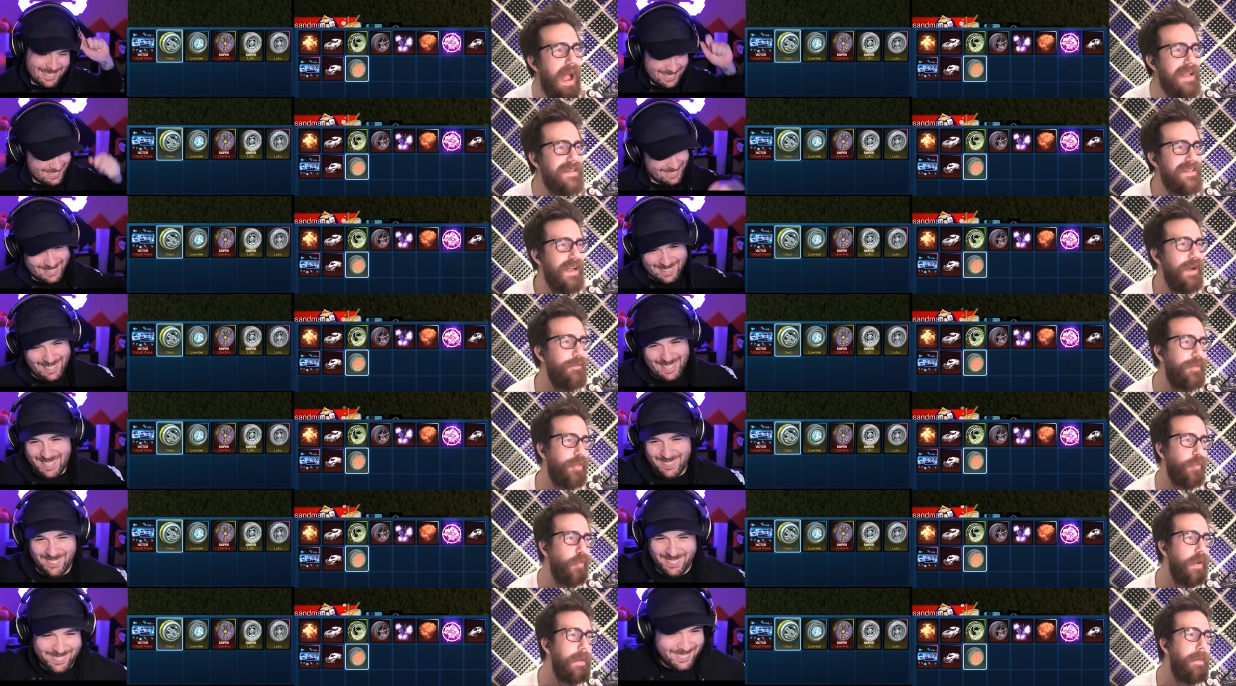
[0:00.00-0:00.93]
Speaker 1: still have
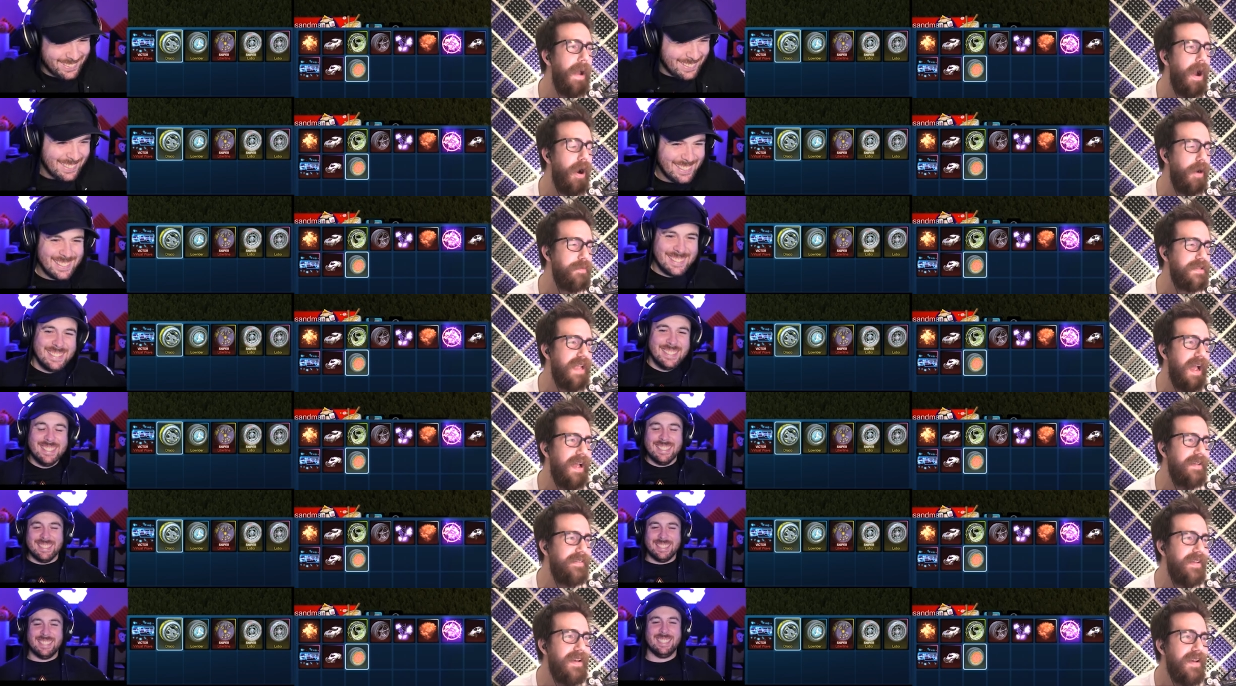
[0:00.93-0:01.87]
three power ups,
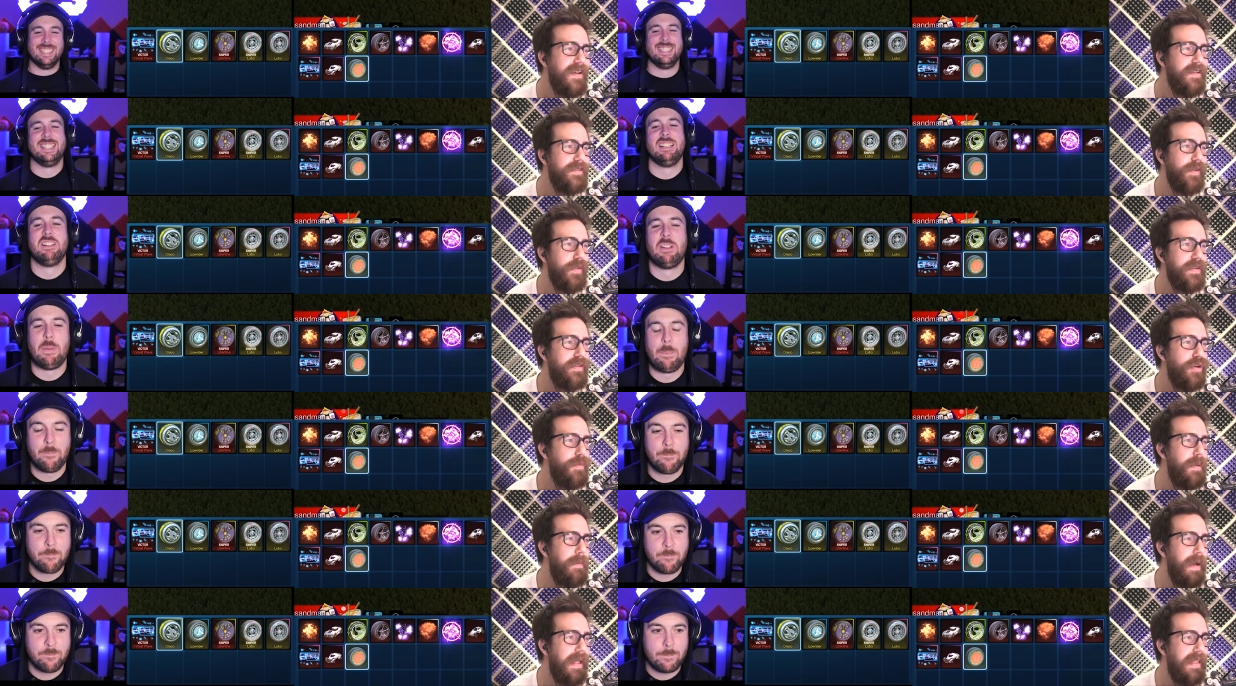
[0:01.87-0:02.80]
guys. So this could be
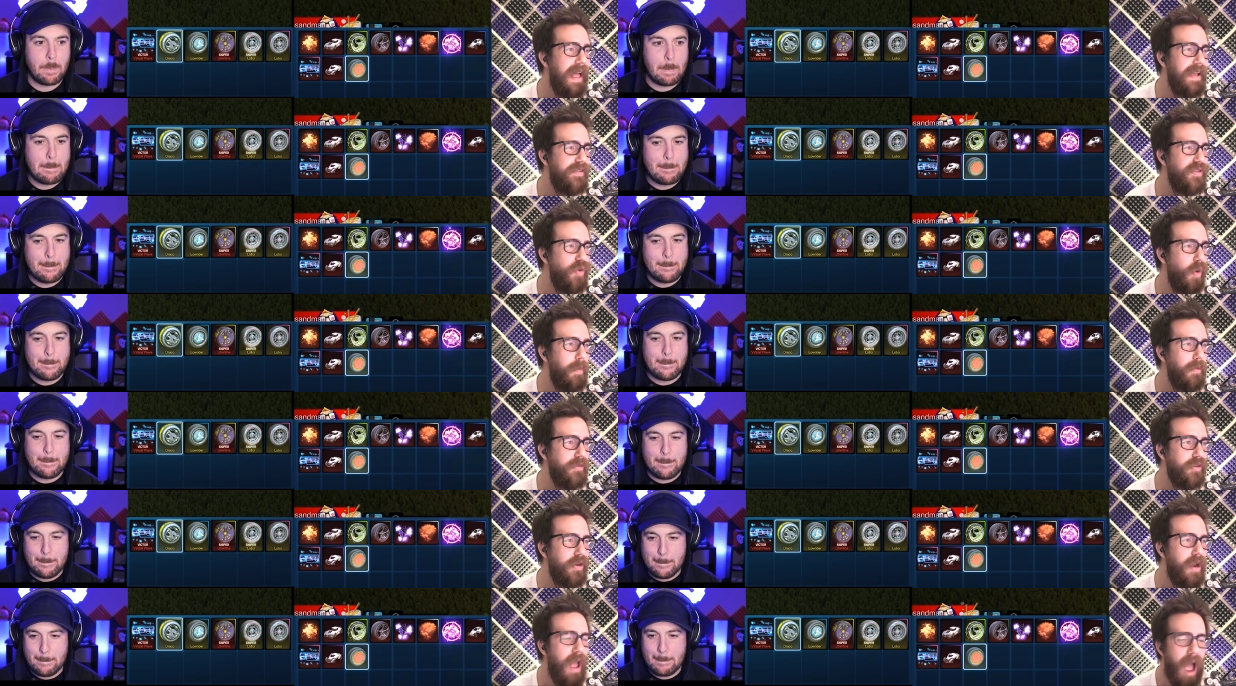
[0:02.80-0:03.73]
my last normal
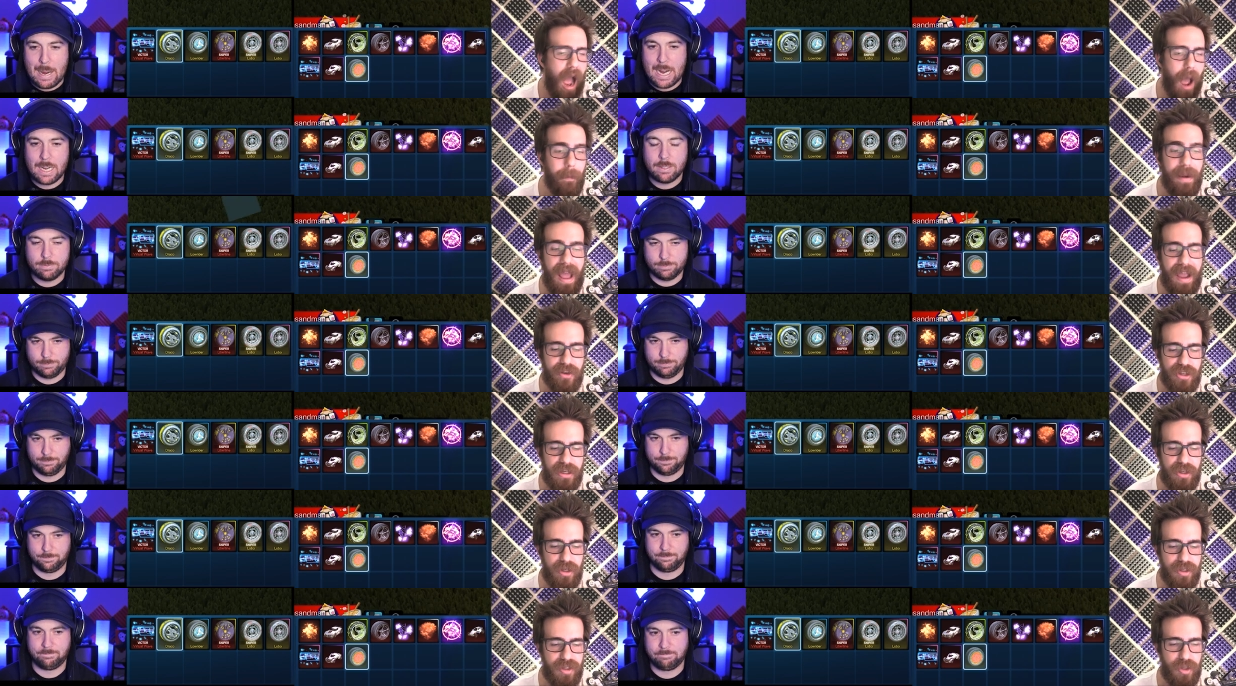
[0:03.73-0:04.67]
turn. I'm gonna actually
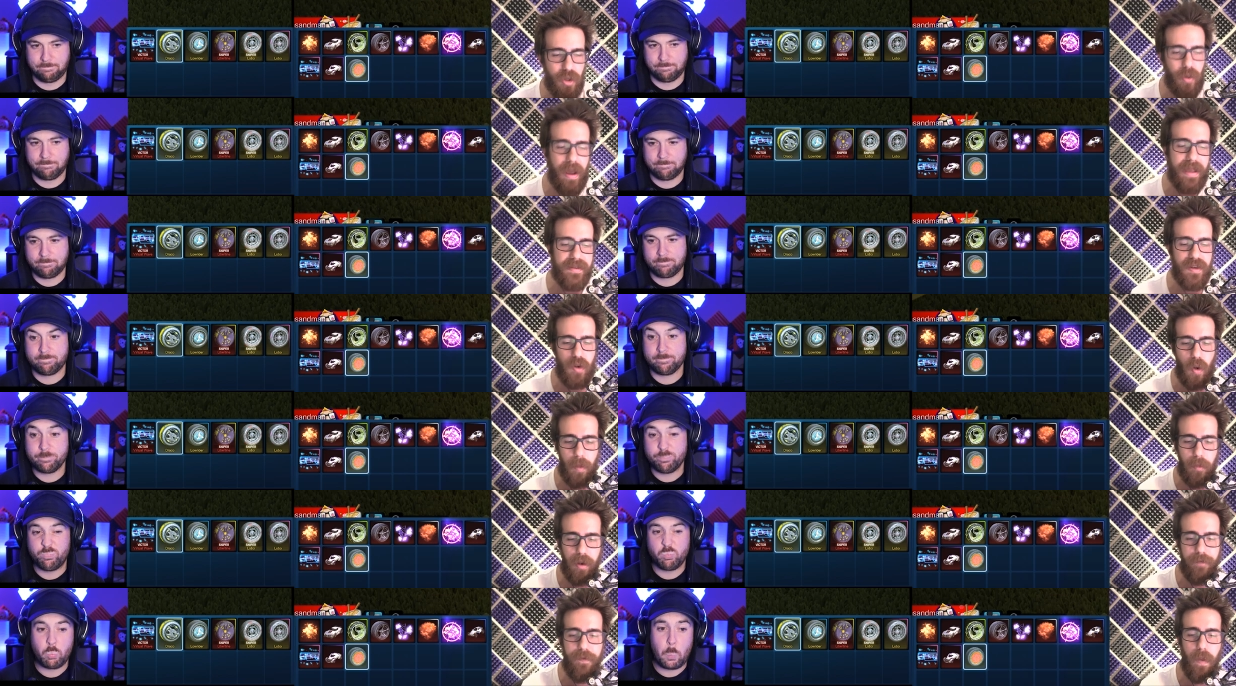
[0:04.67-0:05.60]
just do it as a
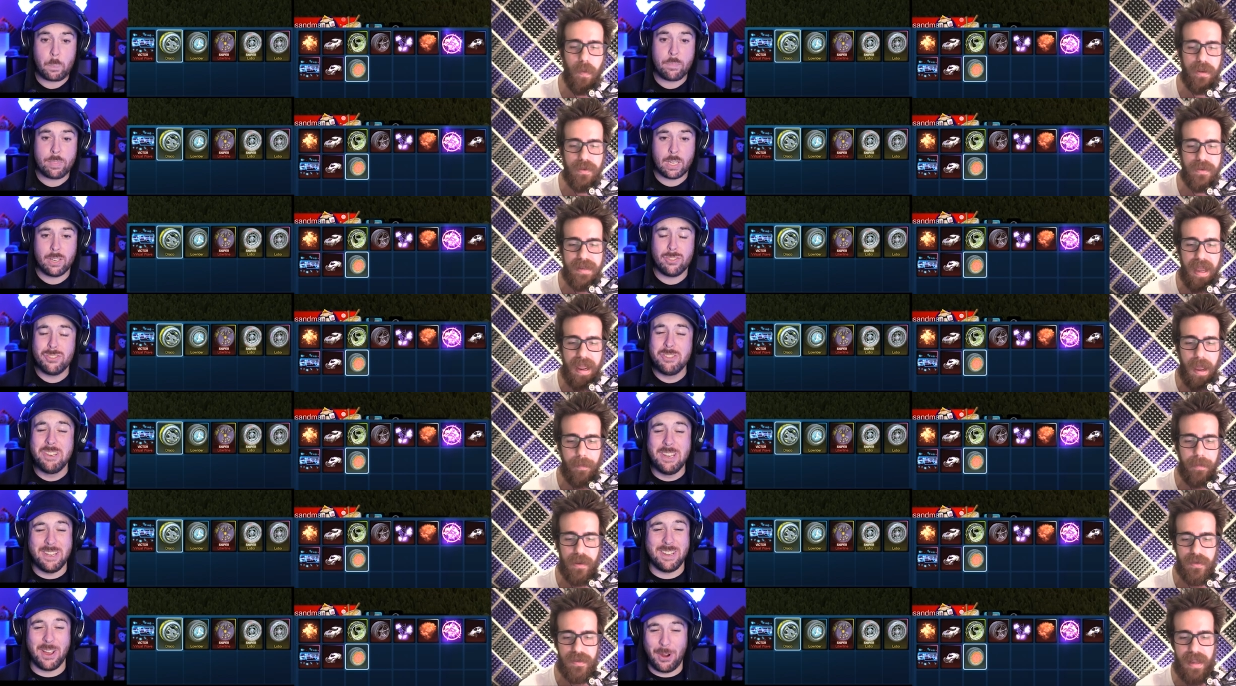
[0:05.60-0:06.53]
normal, and if I want to use night, I'm
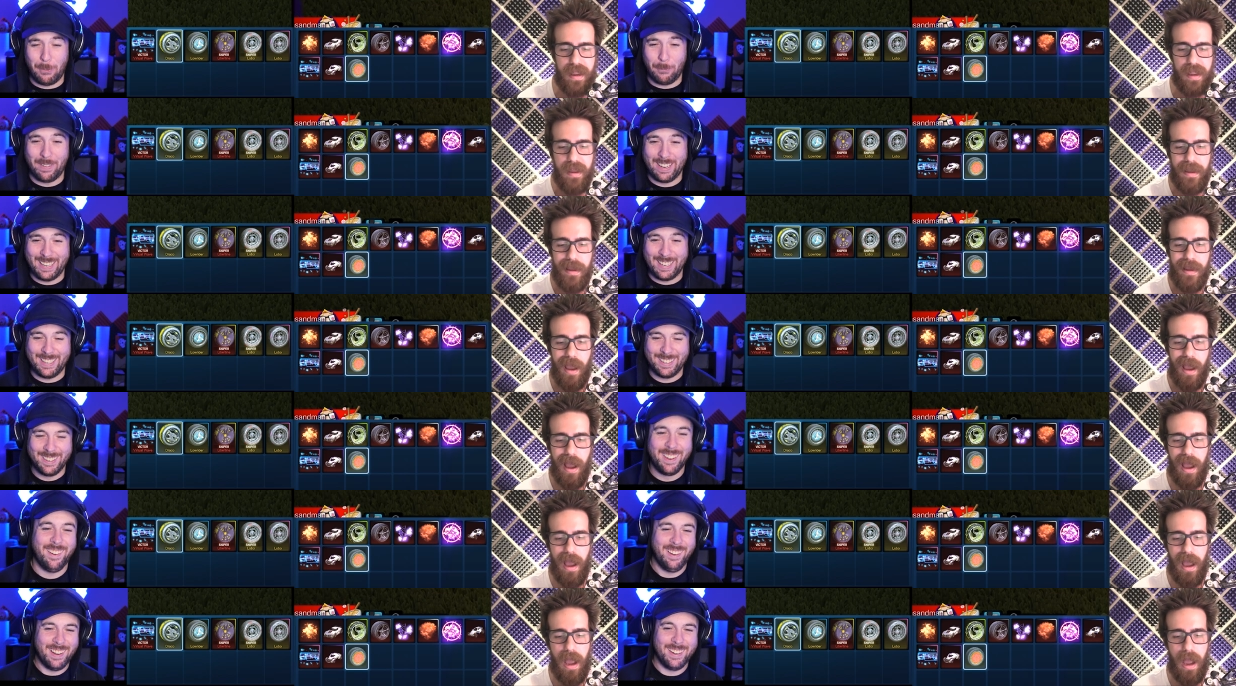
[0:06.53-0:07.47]
gonna use night. No way.
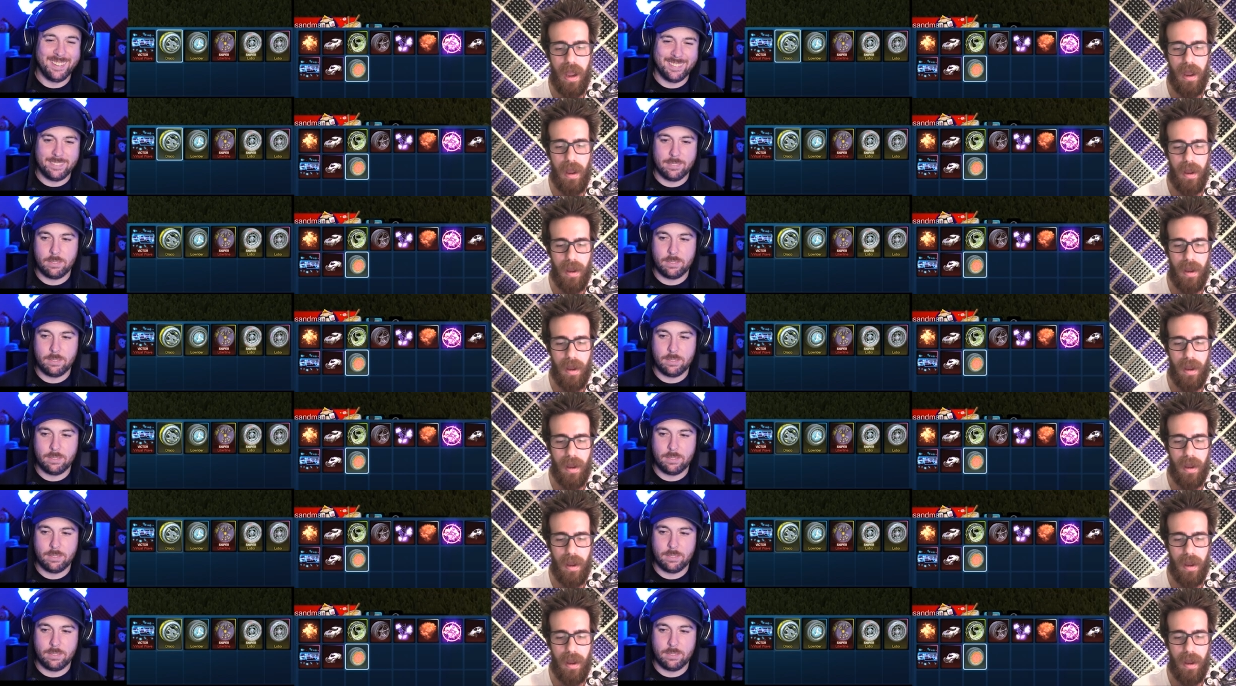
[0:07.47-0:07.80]
Uh, All right.